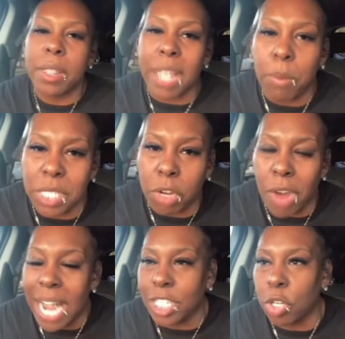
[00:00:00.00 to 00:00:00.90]
That was a
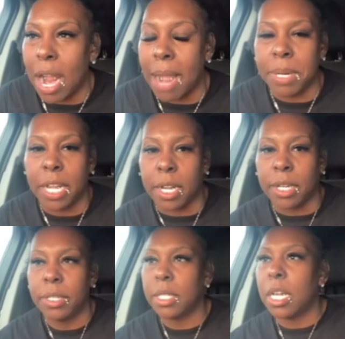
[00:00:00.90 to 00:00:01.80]
rat trap,
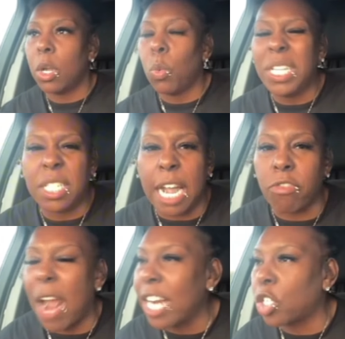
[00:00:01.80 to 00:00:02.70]
nigga. We
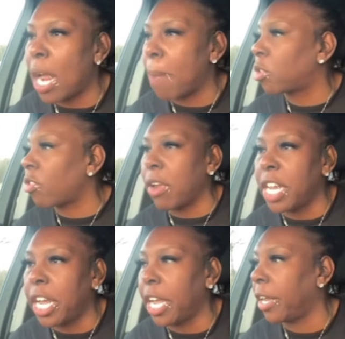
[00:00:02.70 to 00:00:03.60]
set rat traps
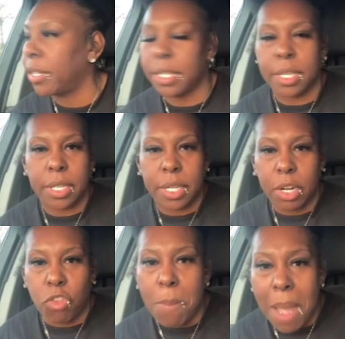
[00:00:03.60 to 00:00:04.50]
around here.
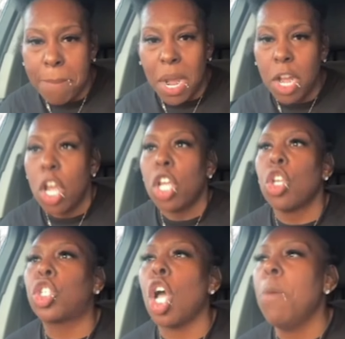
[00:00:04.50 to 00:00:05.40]
Remember,
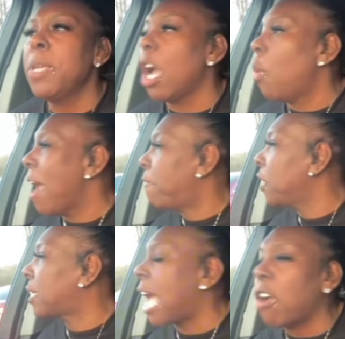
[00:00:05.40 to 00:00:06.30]
you told me your wife
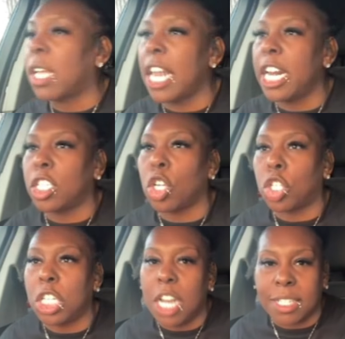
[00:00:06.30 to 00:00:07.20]
is calculated,
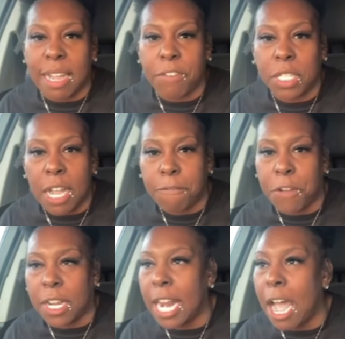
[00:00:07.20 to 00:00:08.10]
so she does everything
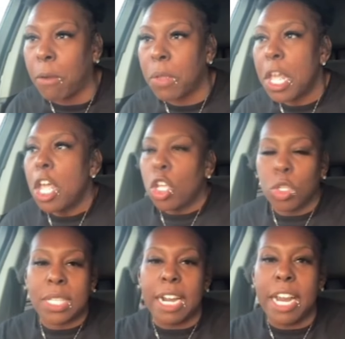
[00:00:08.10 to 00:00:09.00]
for clout.
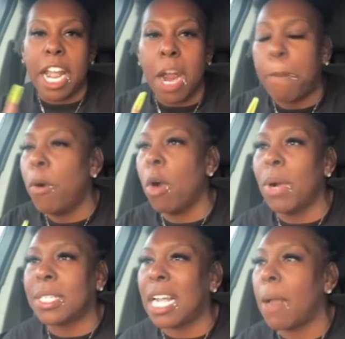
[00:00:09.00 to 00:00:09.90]
You said the airport
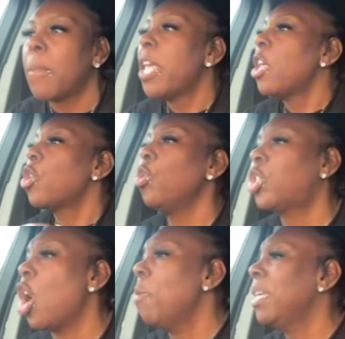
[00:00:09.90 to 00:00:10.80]
was set up. You
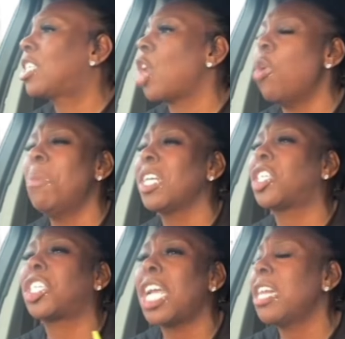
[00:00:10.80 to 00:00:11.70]
told me so much
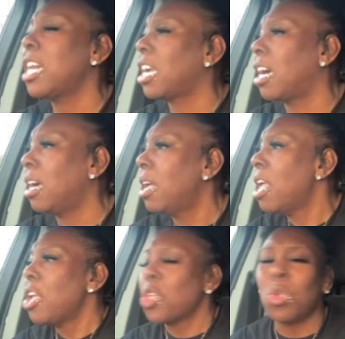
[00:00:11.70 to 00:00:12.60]
shit, nigga.
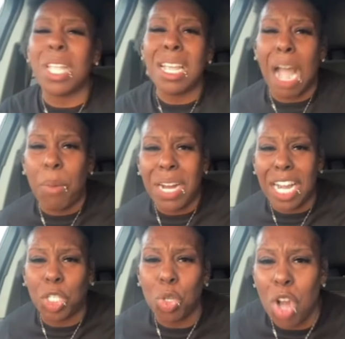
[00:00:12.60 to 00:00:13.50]
You think I would
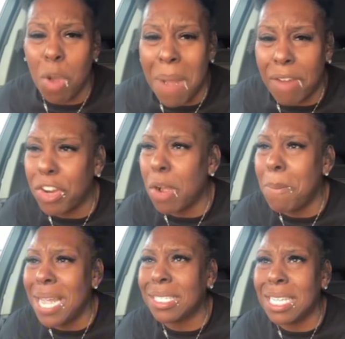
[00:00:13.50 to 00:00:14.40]
let you know my real
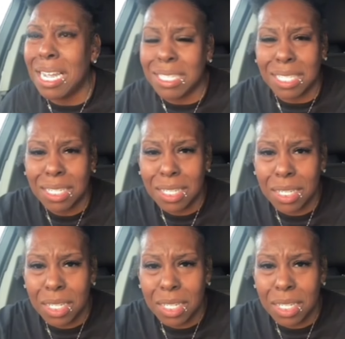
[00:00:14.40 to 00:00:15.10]
business?